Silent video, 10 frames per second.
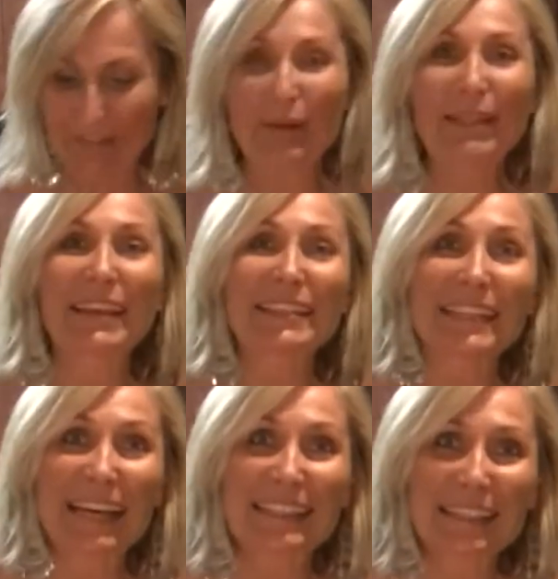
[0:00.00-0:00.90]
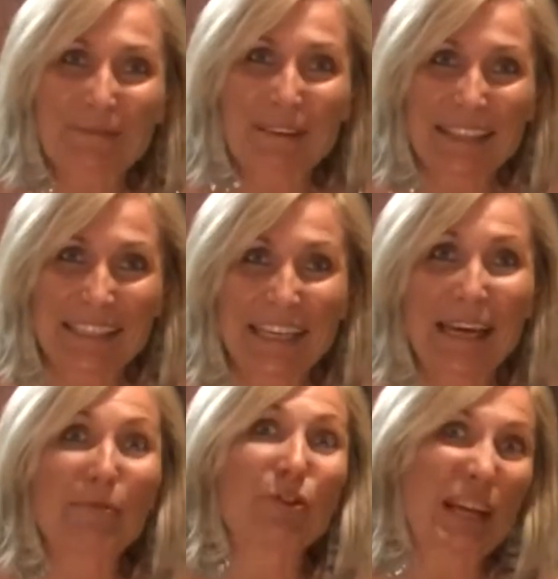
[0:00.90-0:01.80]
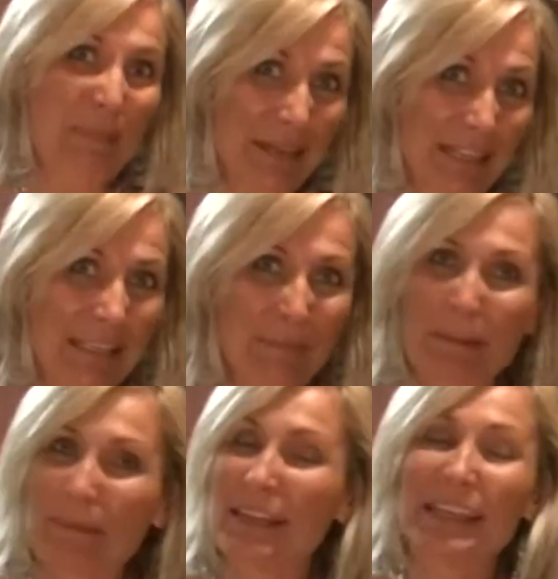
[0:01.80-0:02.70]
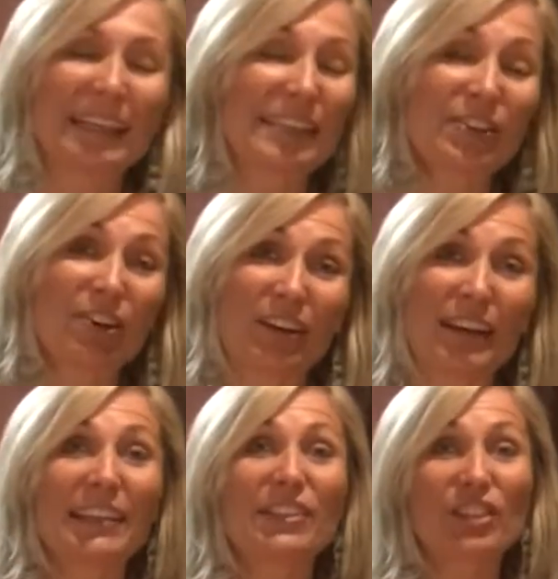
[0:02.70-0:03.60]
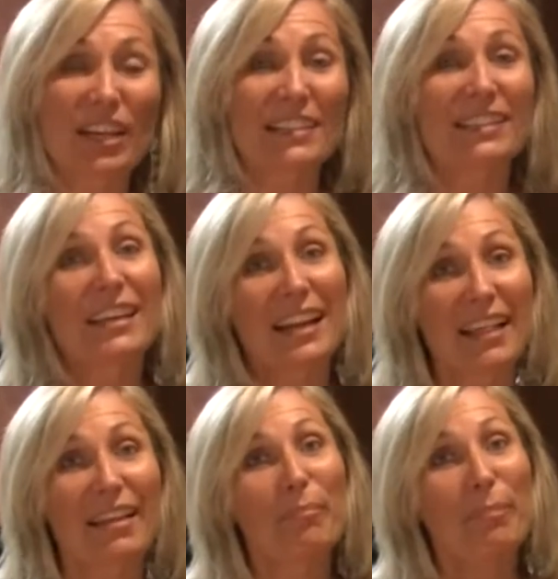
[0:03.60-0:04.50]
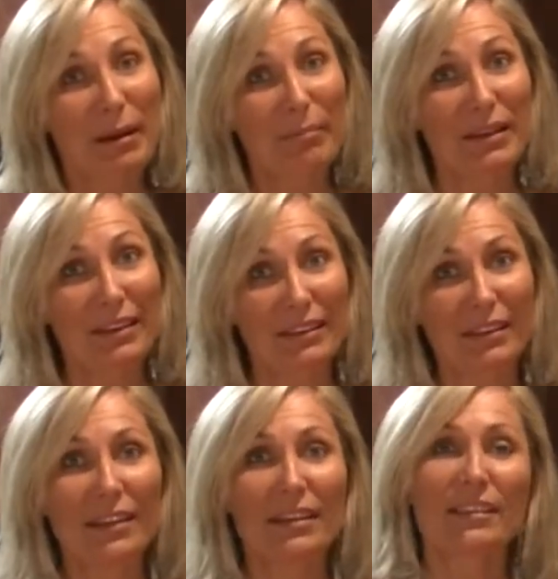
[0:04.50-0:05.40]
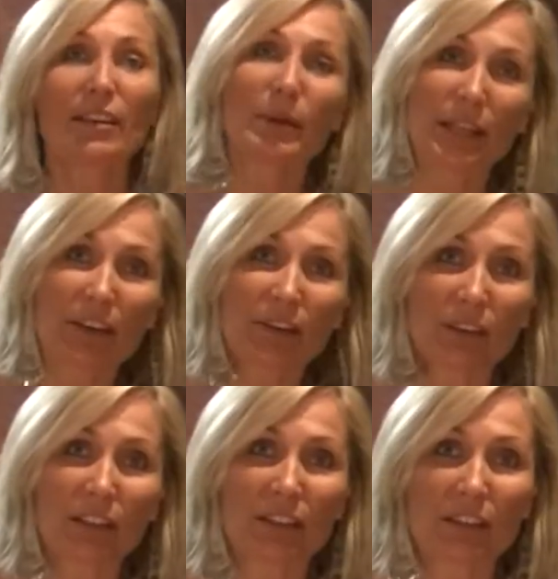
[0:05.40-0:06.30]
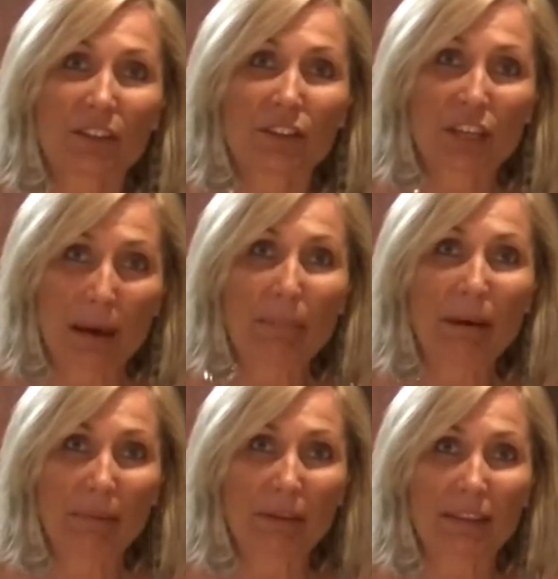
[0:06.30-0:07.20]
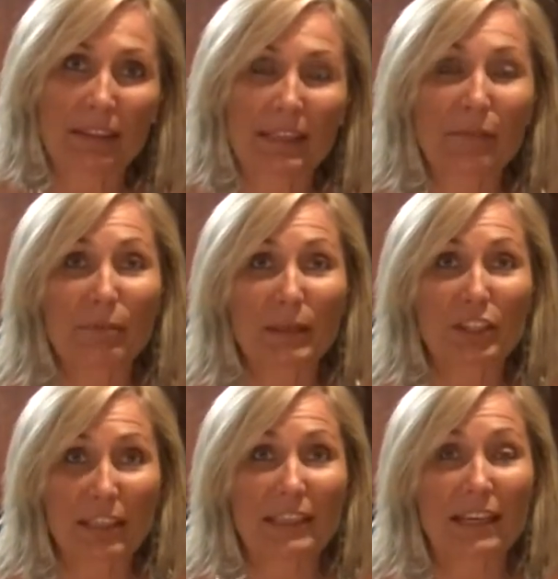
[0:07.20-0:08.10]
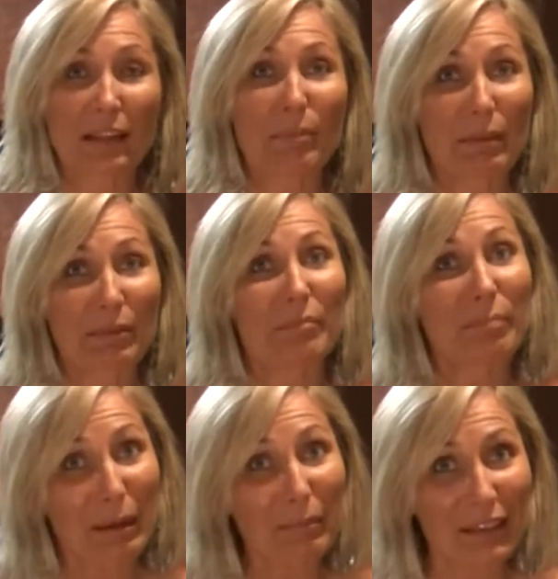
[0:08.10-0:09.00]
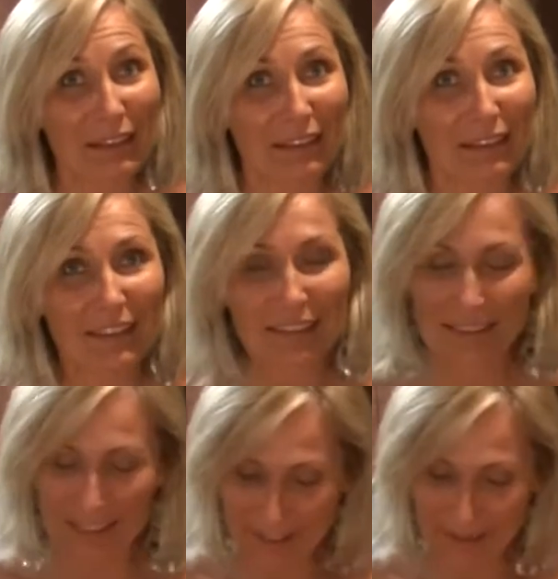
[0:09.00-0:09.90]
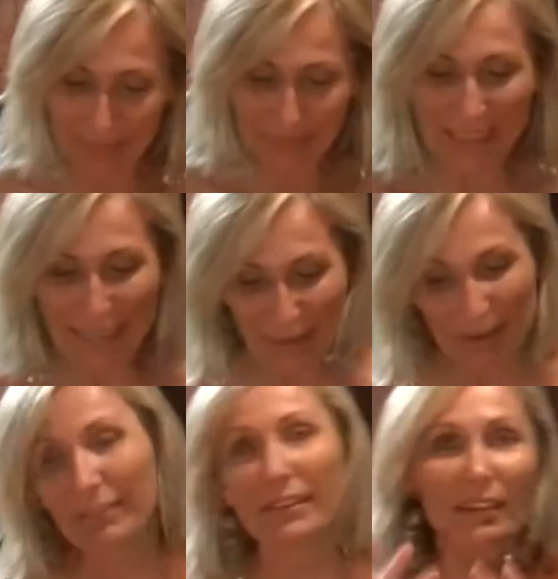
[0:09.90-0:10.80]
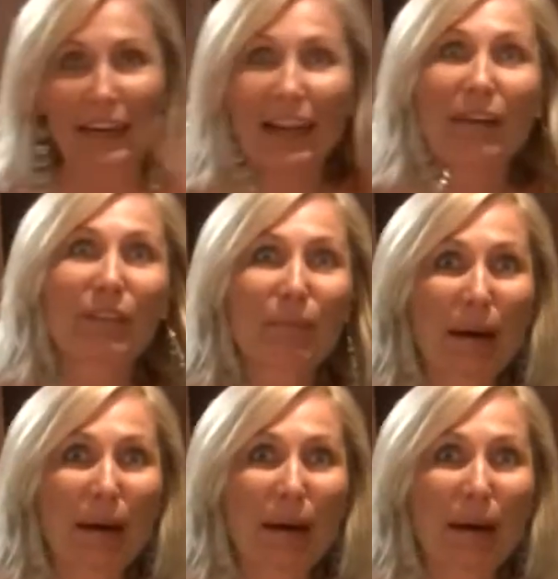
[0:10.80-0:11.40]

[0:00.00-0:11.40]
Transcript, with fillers: Everyone thinks it has some fancy name or Japanese pumpkin. It's not. It's just another pumpkin. So we don't call it jack pumpkin, because that would be just another pumpkin. So anyway, enough of the